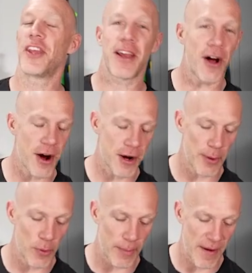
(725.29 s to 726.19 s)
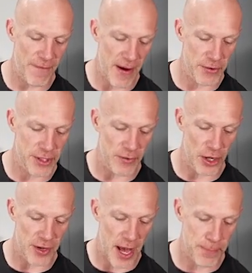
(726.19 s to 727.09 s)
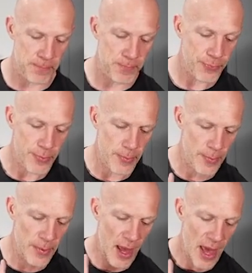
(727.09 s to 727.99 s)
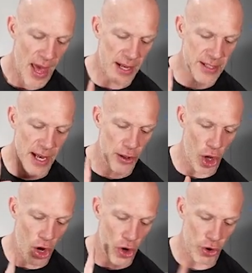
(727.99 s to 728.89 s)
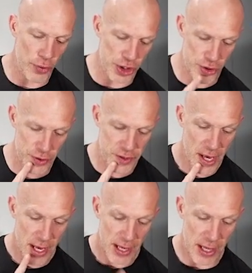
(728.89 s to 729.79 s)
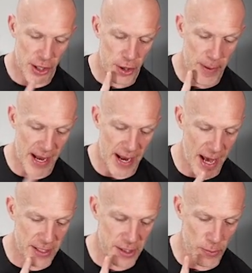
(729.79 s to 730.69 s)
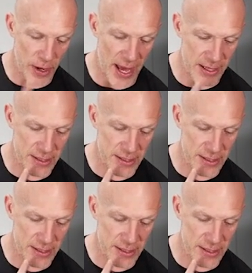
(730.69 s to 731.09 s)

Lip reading: card, but one of my favorites of all time. Exile all creatures. Incubate X, where X